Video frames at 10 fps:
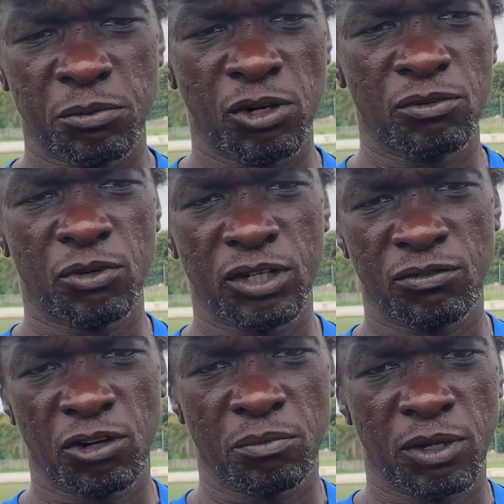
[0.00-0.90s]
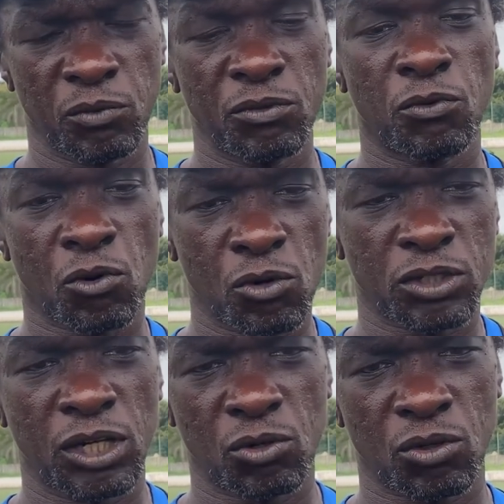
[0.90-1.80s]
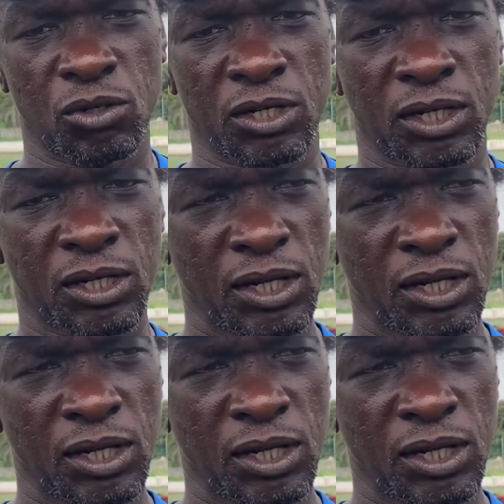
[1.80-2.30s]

purely for development. We focus a lot on that.